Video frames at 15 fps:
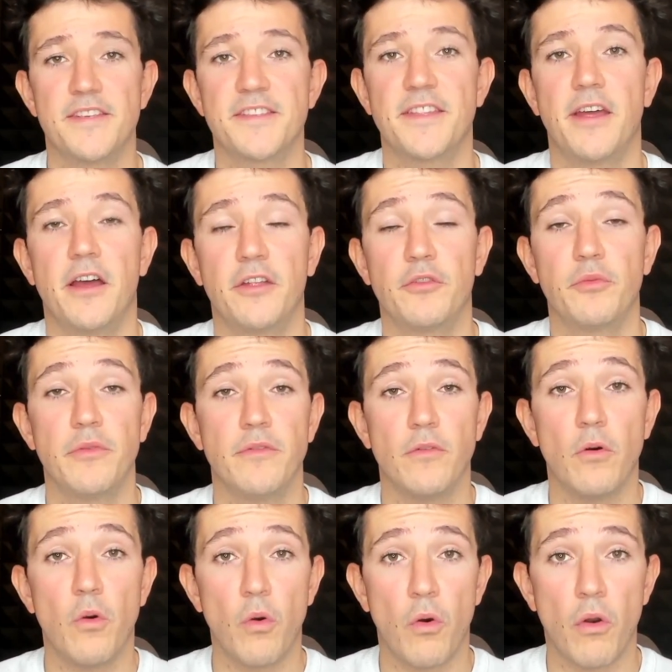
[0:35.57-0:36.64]
start with
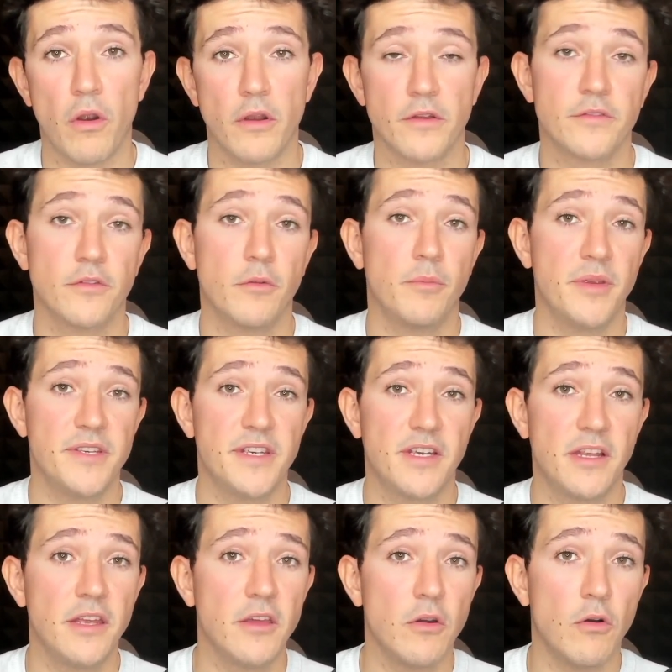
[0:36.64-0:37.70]
or. So
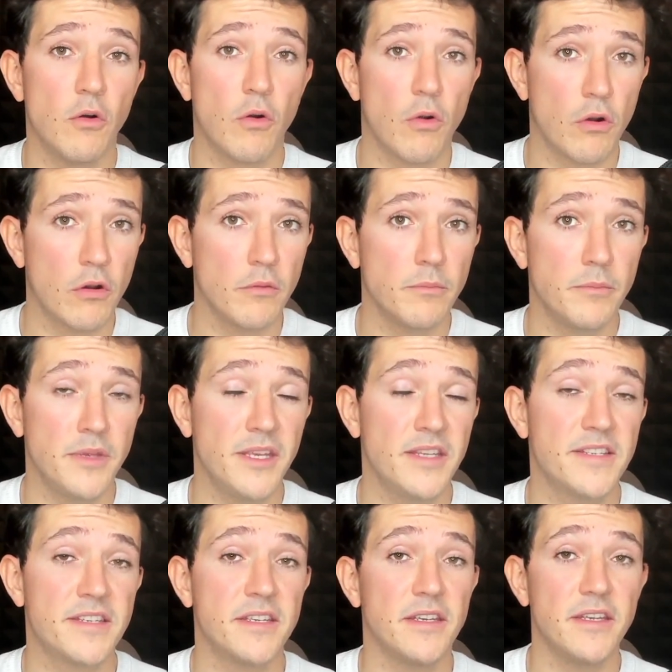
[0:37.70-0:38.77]
basically, or
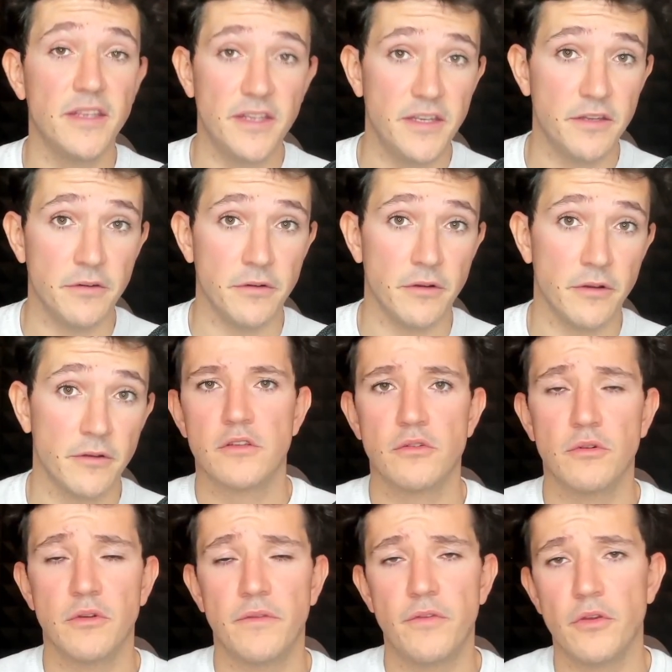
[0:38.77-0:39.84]
means either. So
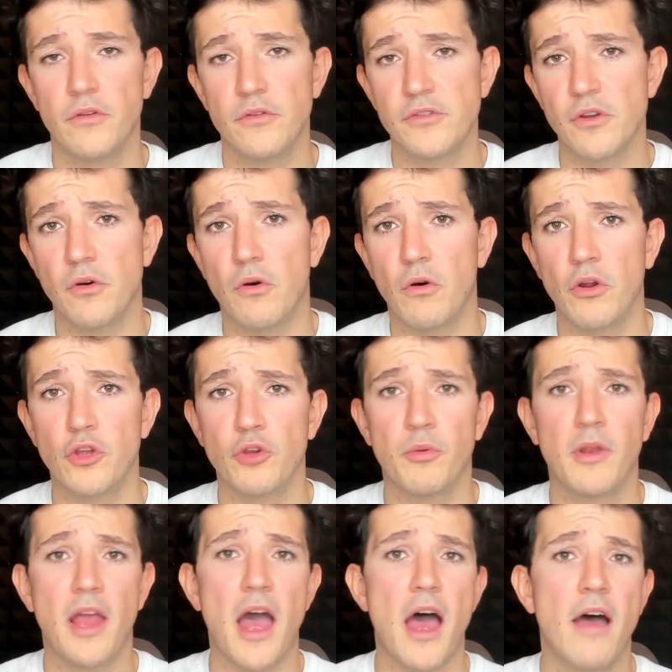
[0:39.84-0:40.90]
if you use or, you
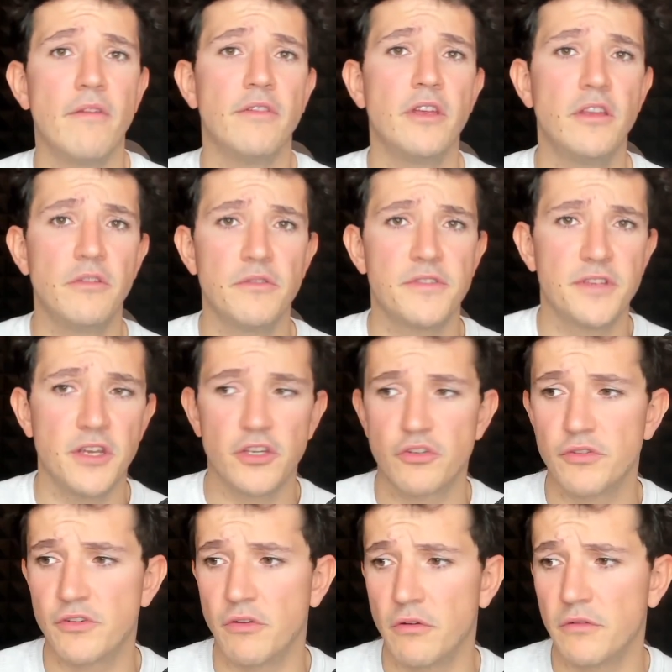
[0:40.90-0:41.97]
will have in your search
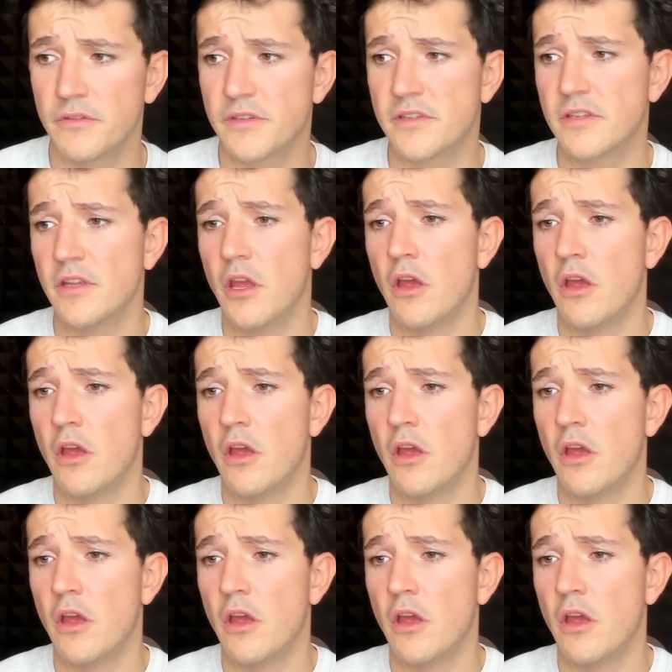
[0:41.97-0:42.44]
results